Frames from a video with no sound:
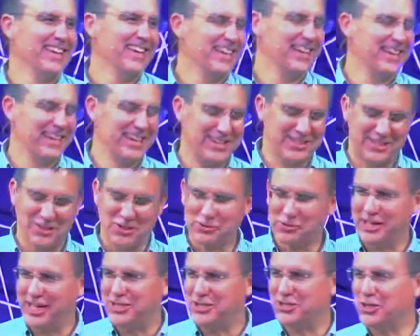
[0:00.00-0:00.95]
Uh, so
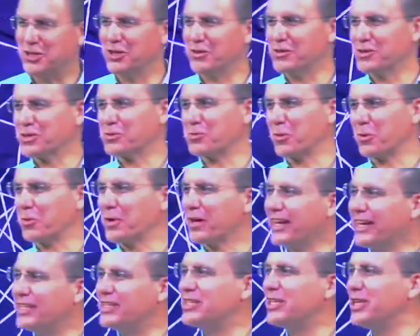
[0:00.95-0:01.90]
glad you're here this morning. We're
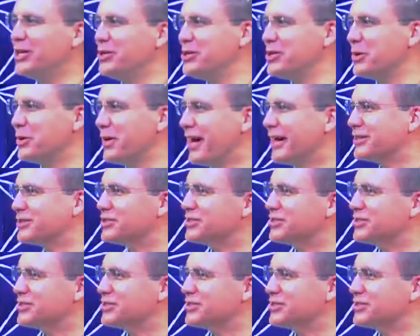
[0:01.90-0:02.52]
continuing our